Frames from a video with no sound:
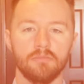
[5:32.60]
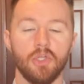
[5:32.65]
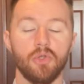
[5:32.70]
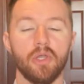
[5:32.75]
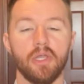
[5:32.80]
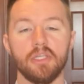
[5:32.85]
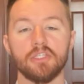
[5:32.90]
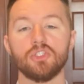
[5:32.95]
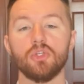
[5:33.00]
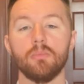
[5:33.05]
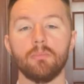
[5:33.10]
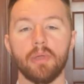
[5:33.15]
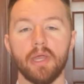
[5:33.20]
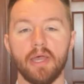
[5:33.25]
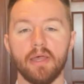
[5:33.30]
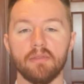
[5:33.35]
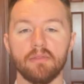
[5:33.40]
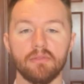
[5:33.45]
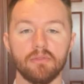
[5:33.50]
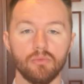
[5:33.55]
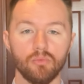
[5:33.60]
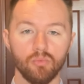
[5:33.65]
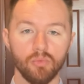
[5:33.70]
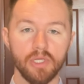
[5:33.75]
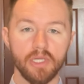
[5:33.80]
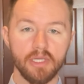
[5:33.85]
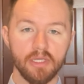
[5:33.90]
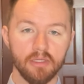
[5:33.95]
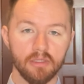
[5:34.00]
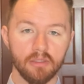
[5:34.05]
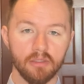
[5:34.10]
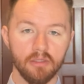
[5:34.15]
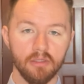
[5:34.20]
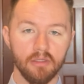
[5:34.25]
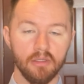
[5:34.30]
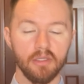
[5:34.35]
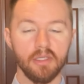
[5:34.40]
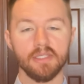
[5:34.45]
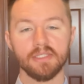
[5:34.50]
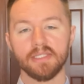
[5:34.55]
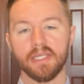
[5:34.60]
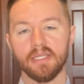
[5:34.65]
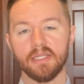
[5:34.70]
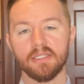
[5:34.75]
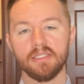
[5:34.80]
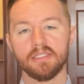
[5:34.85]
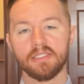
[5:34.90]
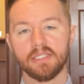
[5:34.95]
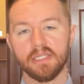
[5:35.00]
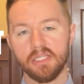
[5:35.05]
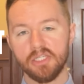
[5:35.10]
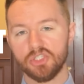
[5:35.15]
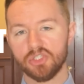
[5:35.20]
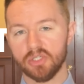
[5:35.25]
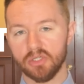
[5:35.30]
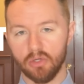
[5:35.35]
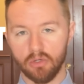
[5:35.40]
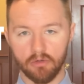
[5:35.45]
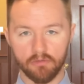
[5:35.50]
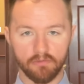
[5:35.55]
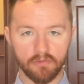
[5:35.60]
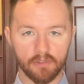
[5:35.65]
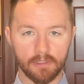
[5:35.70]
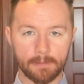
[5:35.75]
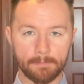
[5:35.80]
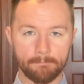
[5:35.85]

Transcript: Okay, so path 3 is a contingent offer.